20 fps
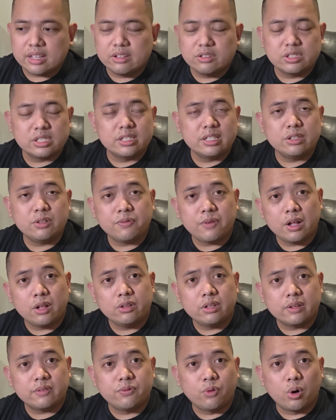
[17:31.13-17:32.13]
You just need to follow
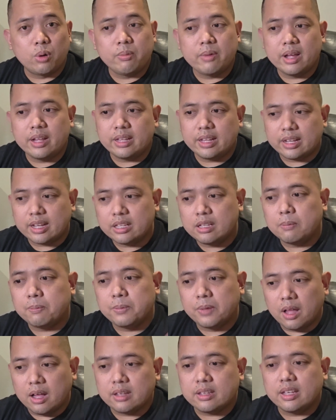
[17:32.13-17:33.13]
that format and kind of
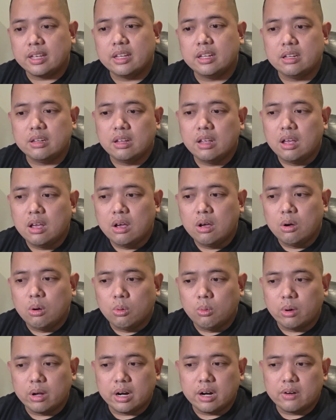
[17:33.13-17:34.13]
plug in
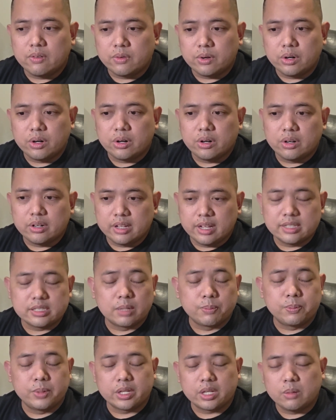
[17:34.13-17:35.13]
whatever is
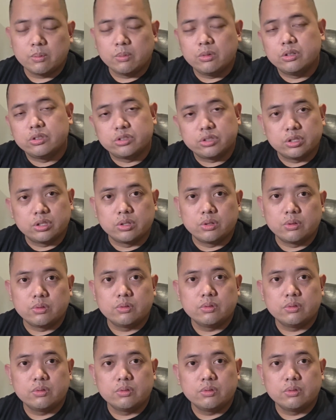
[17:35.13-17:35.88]
applicable to you.